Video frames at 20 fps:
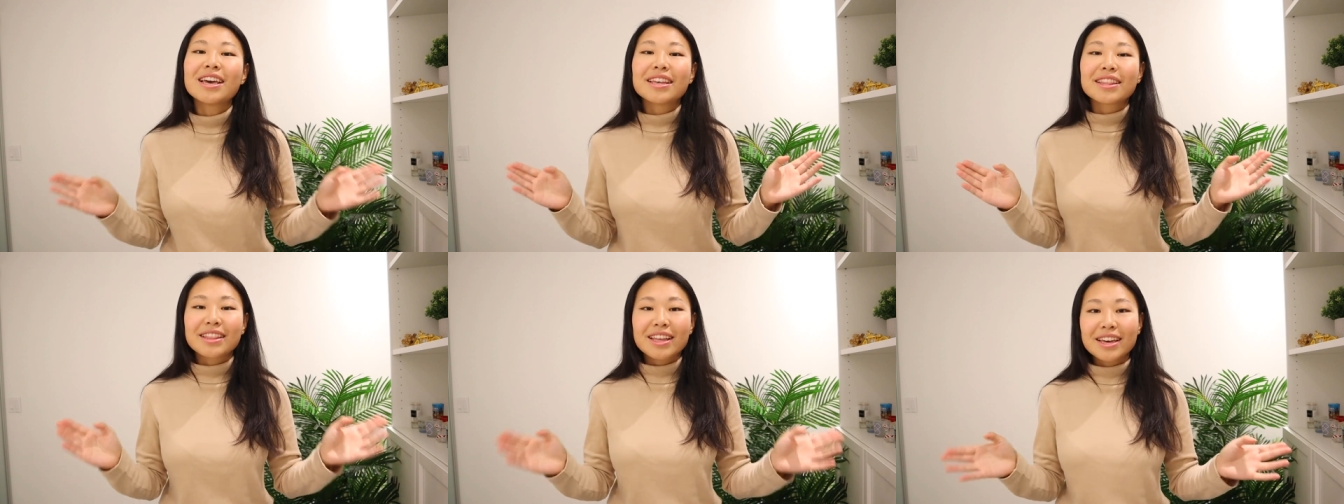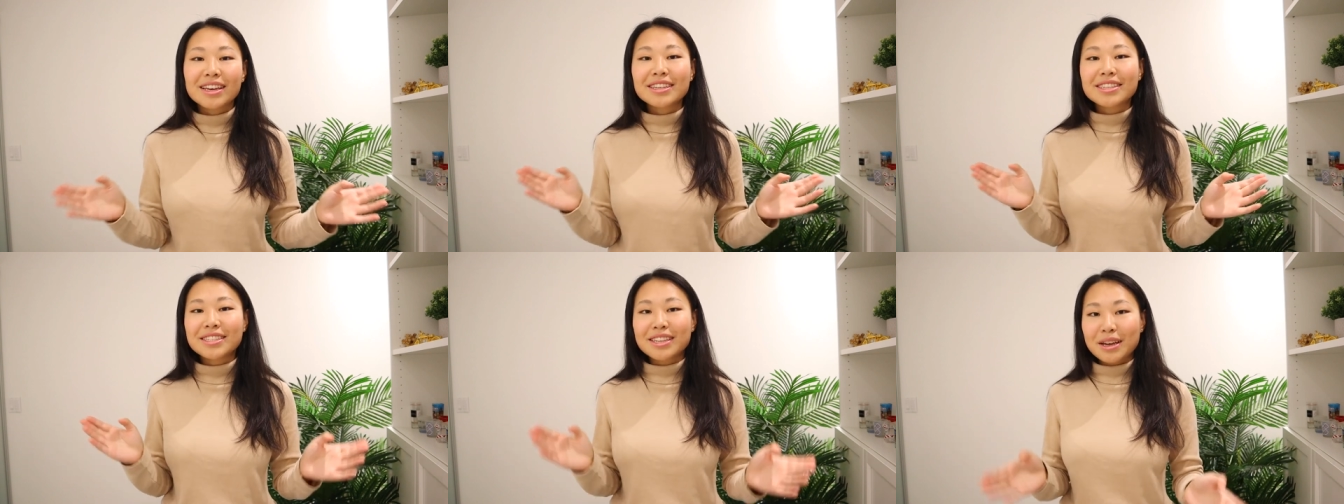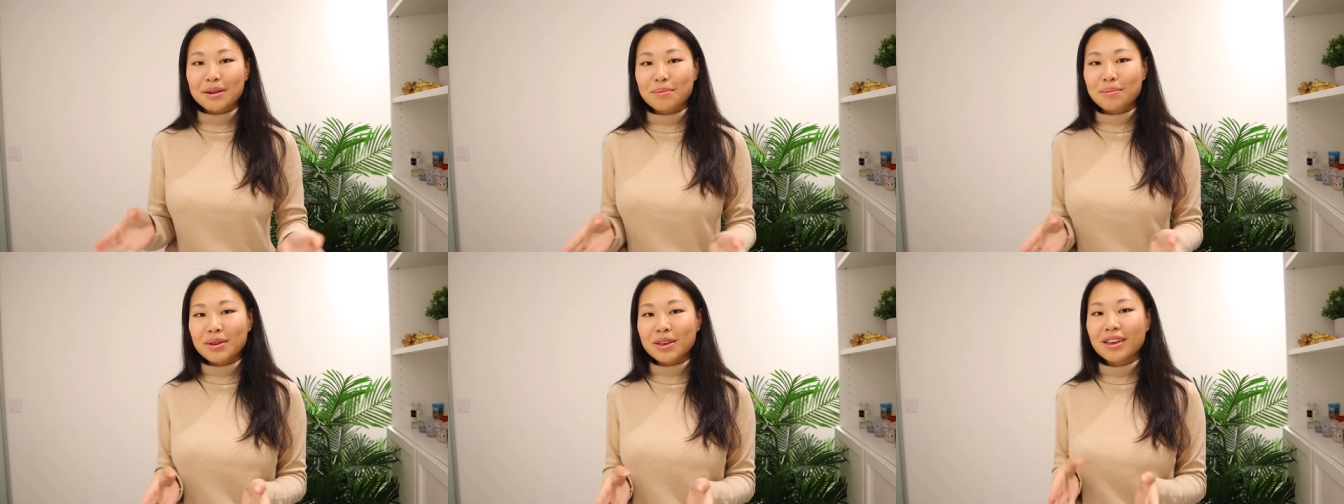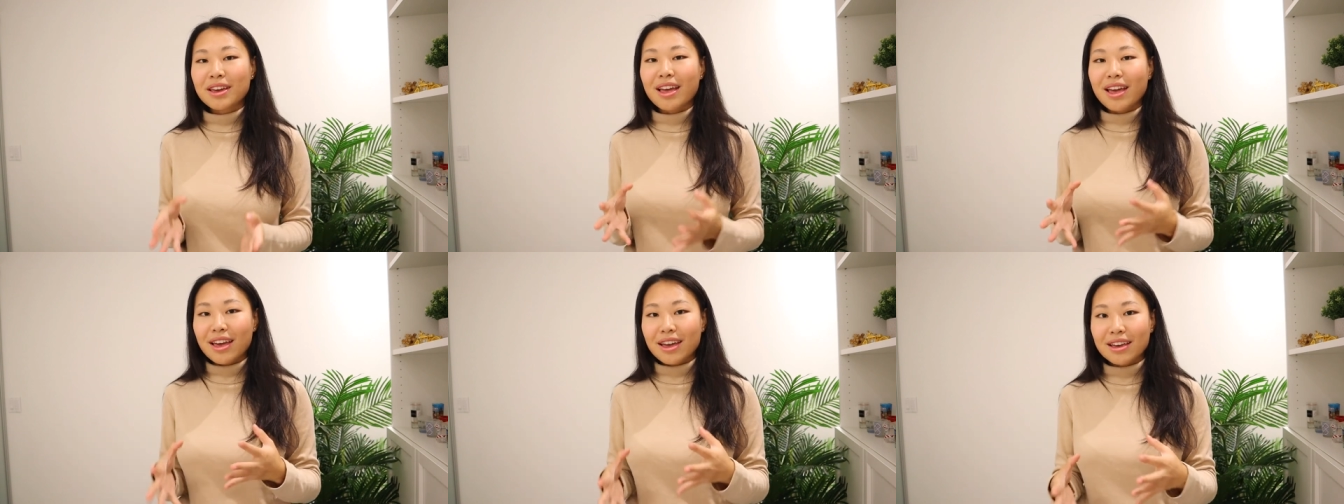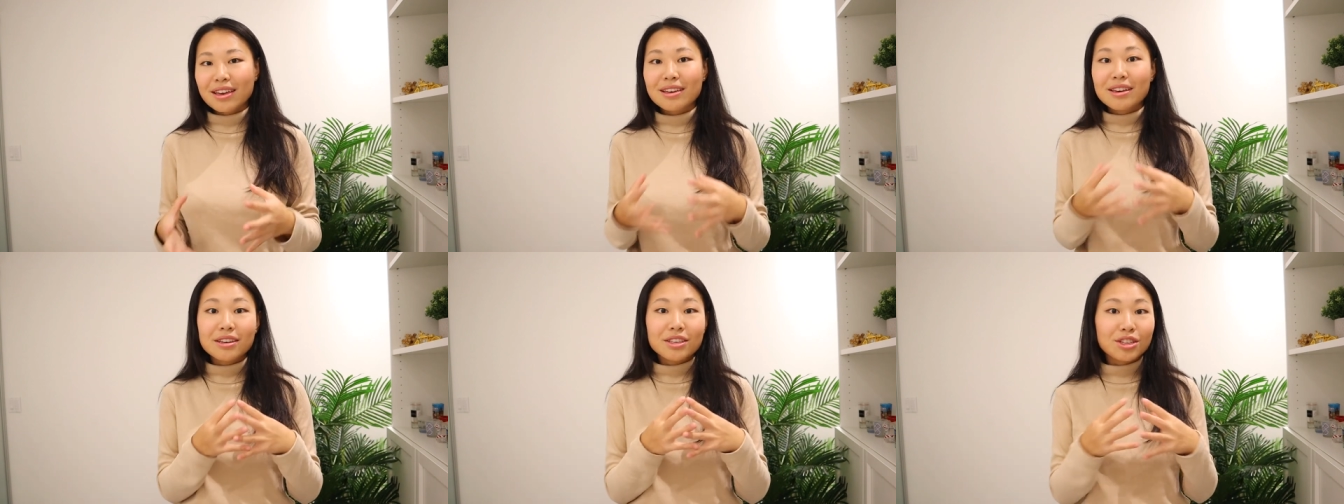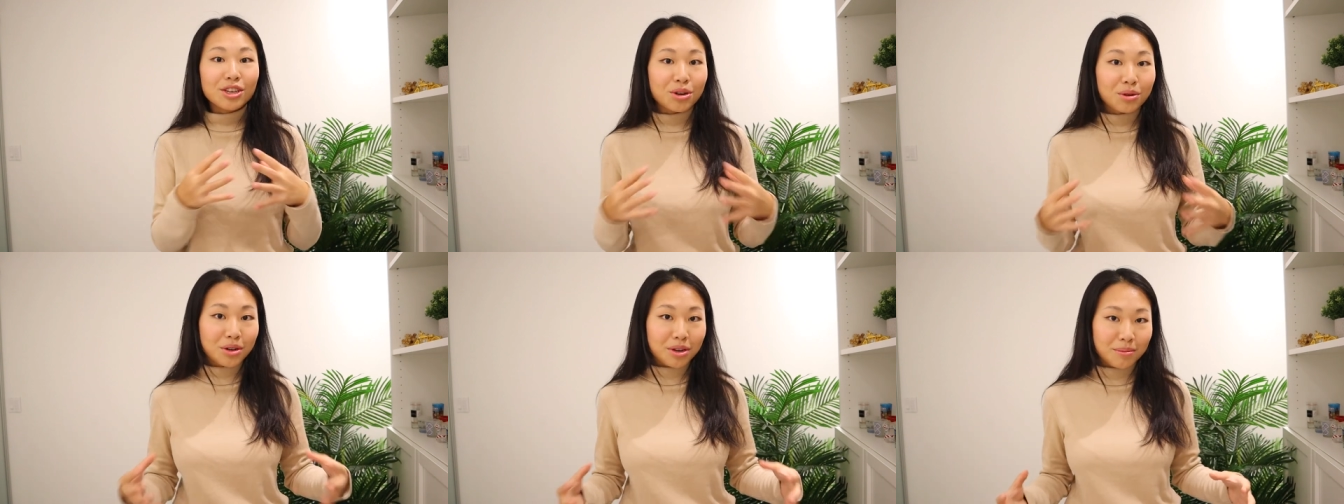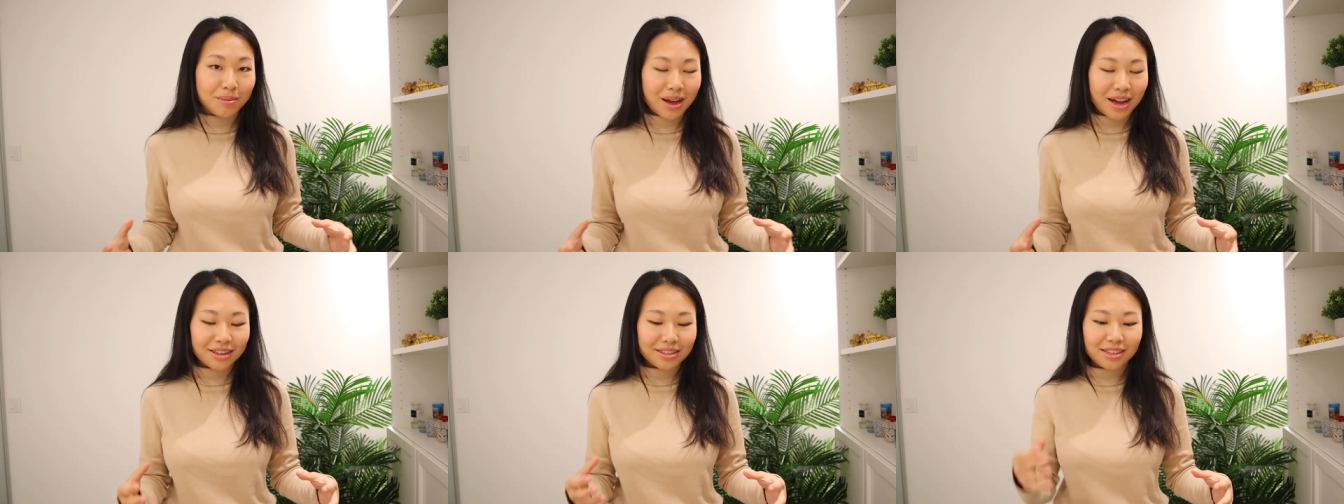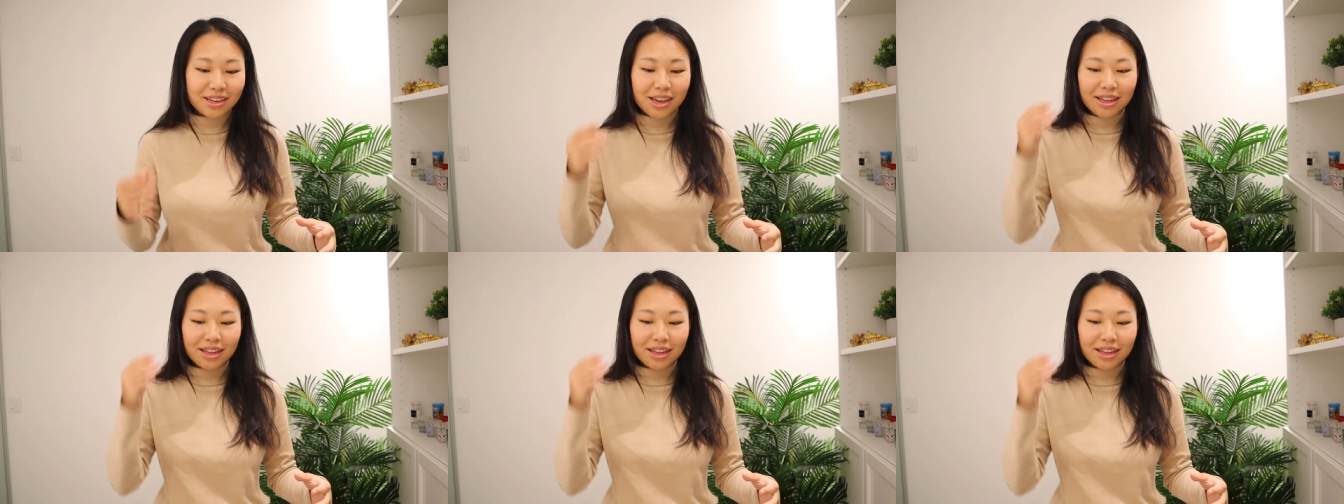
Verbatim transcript: they sent me a yoga mat.